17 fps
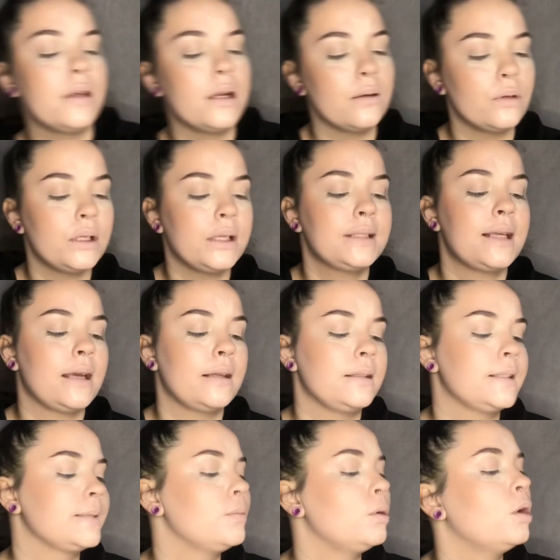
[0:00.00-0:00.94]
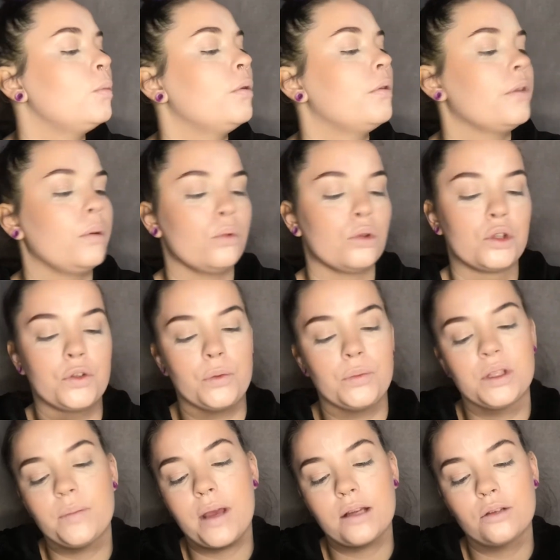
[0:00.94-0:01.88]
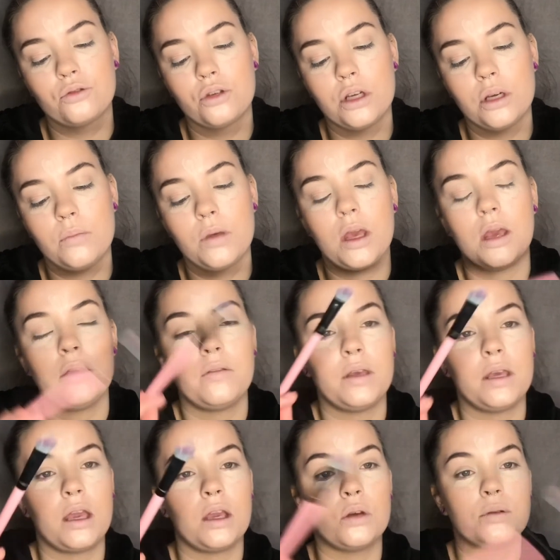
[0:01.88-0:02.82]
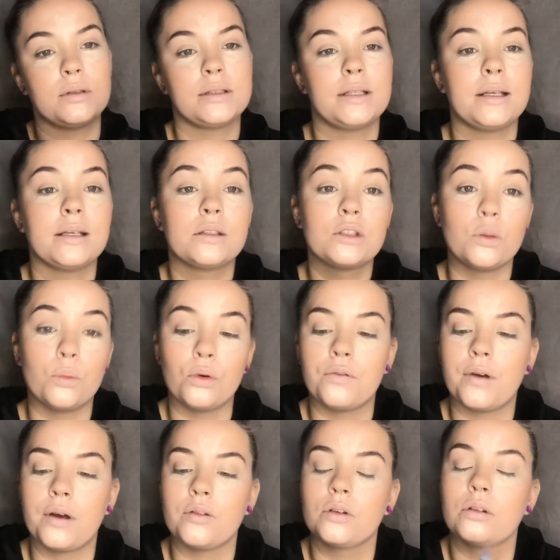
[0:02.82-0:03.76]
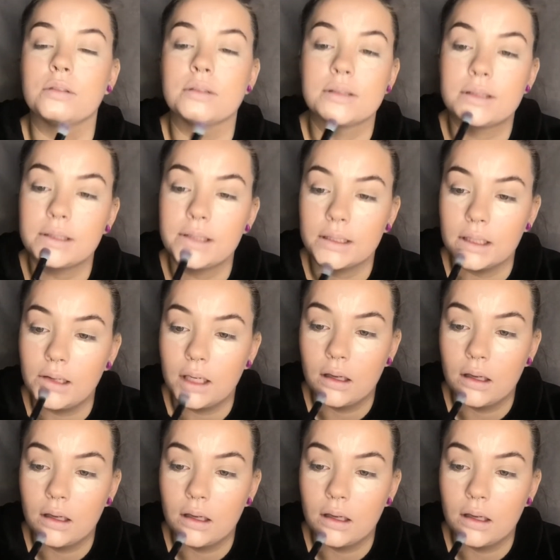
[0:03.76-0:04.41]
going to take this small buffing brush from Spectrum, the A06, to buff out the concealer.